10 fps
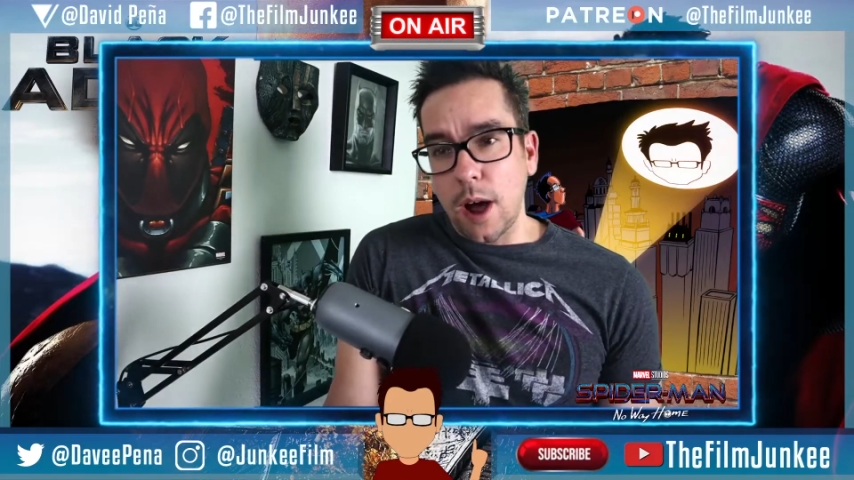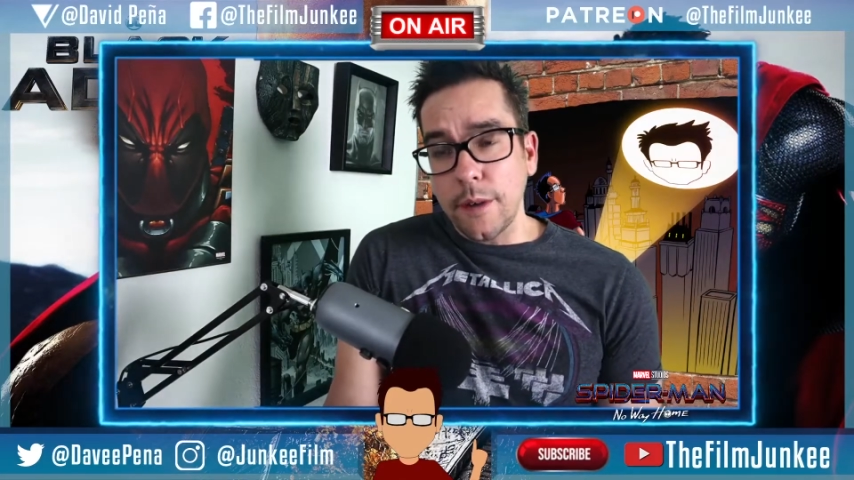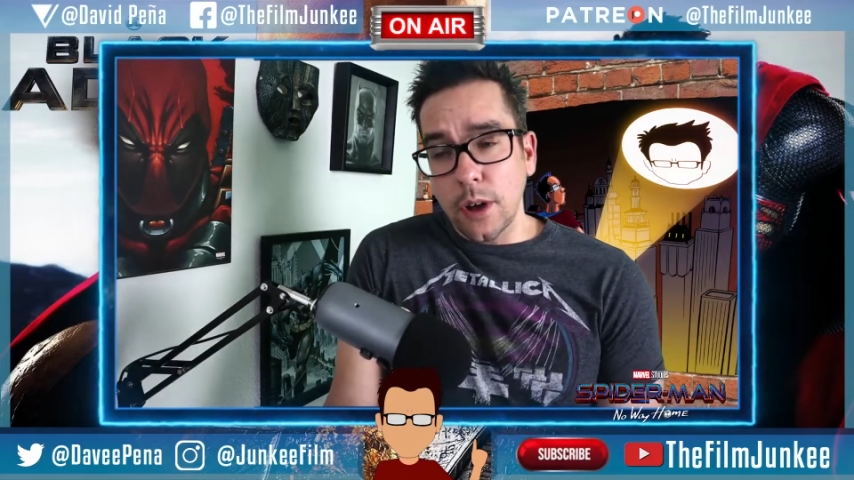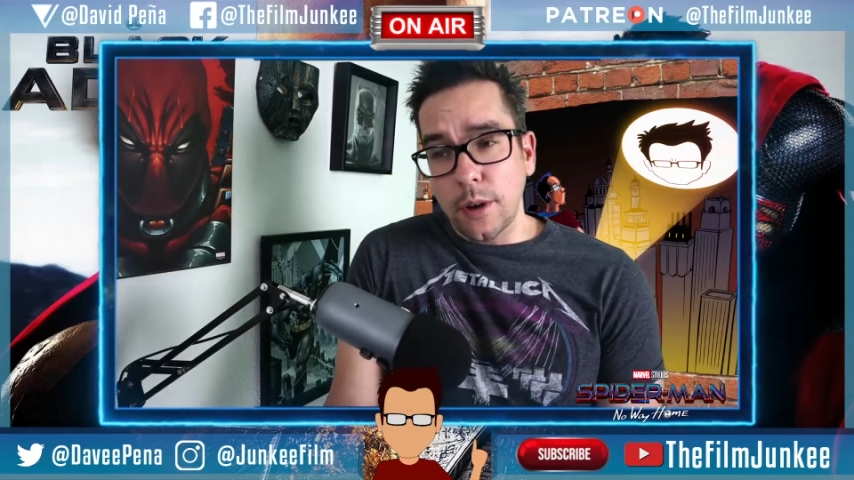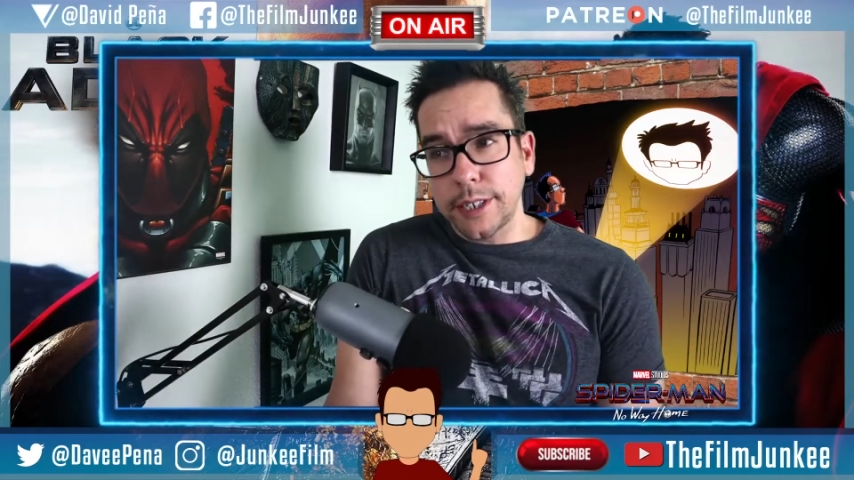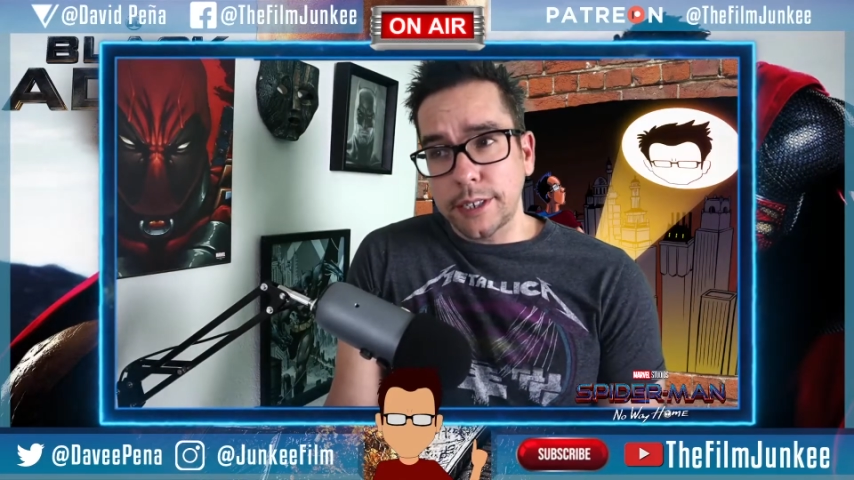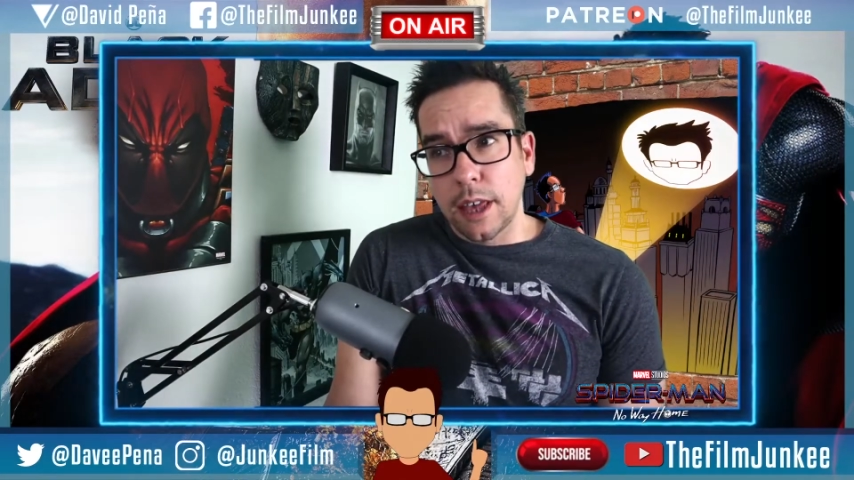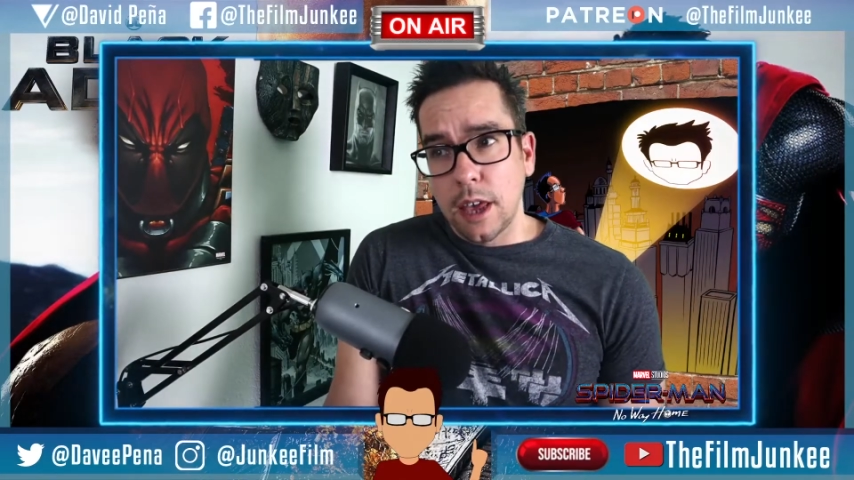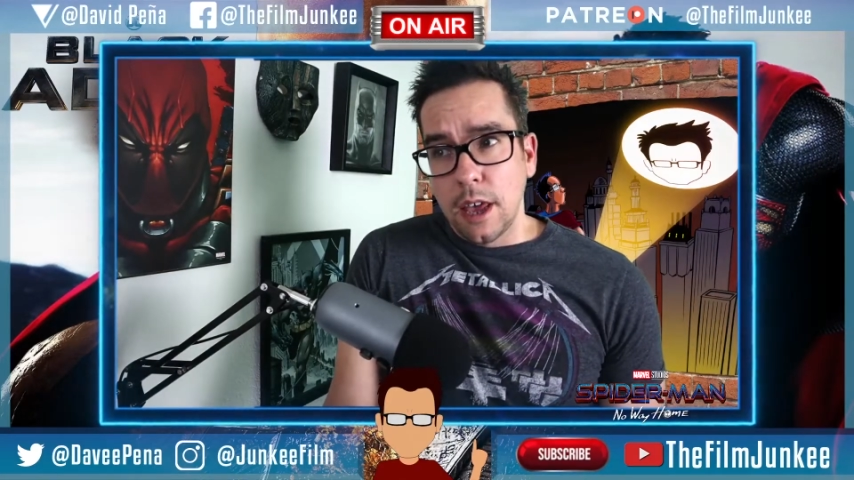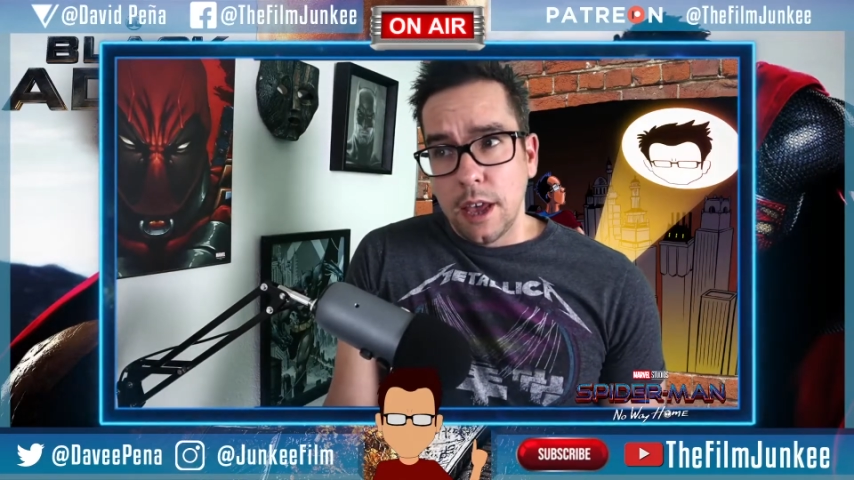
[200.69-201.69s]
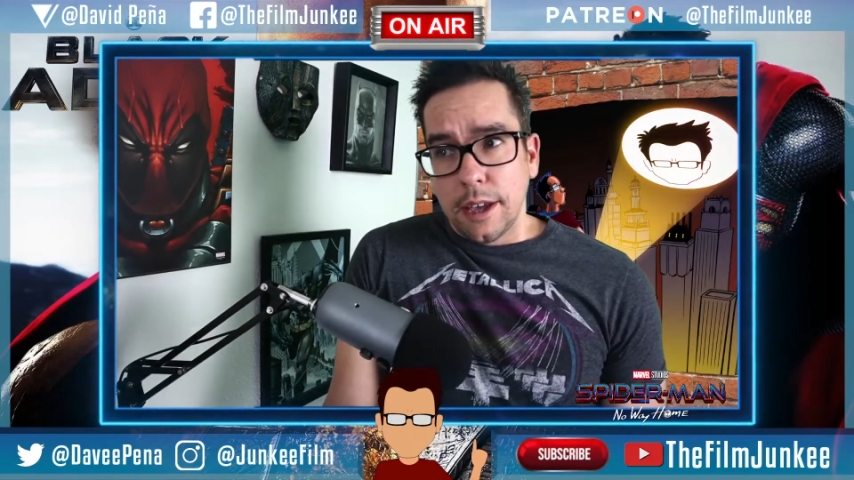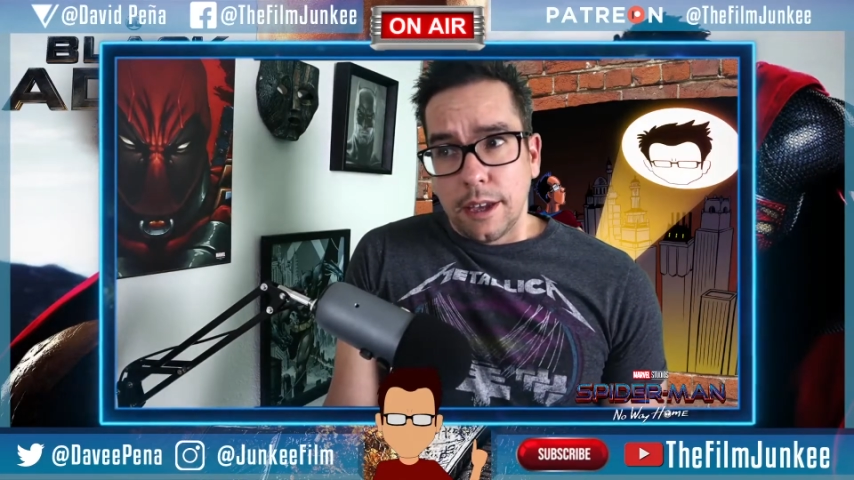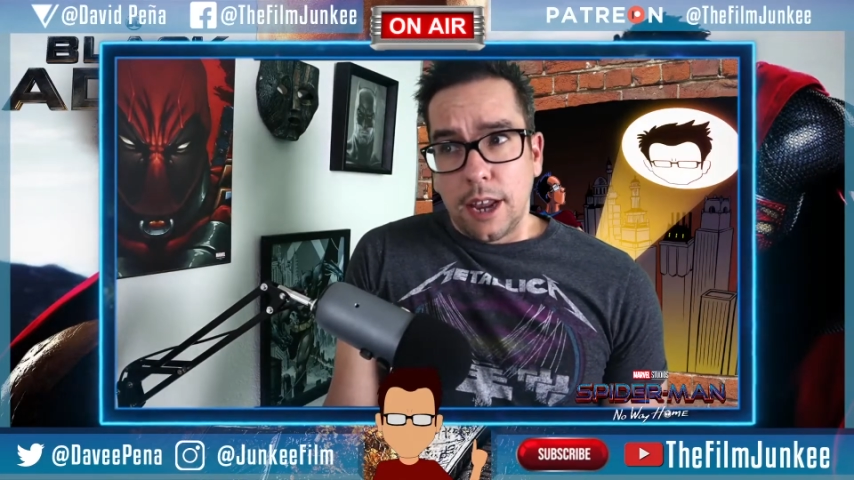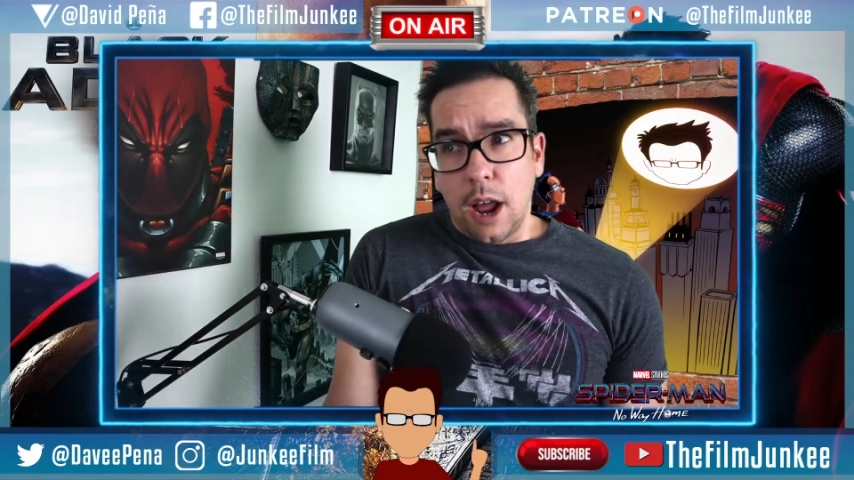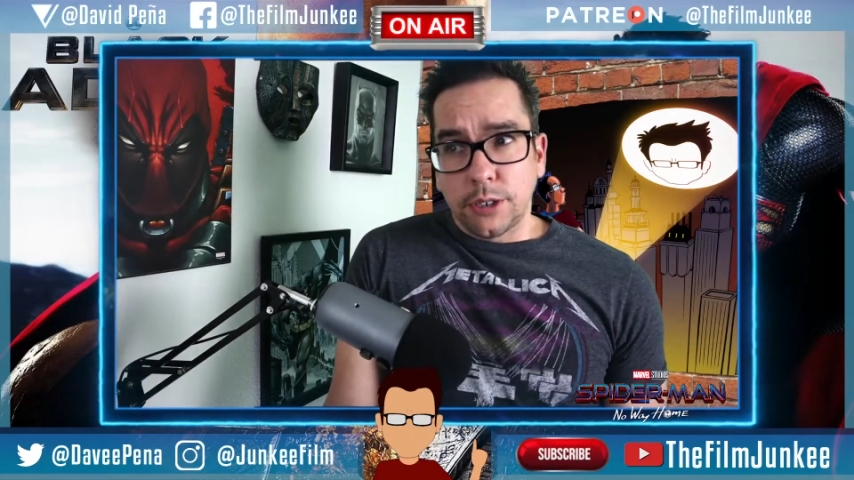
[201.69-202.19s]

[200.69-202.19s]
I've noticed, you know,